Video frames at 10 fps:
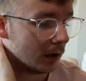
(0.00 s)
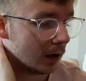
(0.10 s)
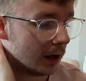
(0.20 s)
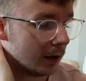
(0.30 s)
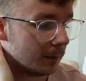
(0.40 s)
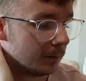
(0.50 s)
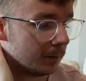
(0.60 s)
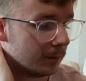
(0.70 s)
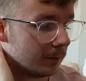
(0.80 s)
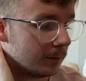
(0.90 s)

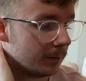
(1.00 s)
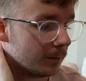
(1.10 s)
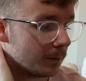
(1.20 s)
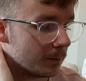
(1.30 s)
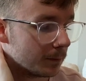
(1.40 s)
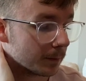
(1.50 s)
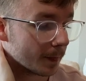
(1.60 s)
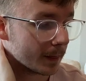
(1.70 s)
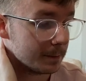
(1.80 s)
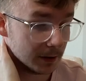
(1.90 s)
Um,
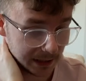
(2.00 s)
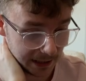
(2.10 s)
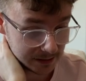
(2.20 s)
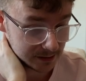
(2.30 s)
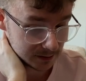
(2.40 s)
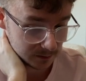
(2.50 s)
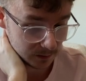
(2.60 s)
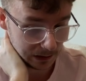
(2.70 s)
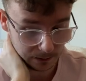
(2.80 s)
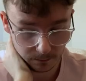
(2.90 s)
but yes,
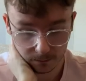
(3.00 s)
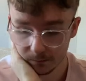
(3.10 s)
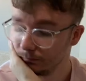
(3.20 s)
um,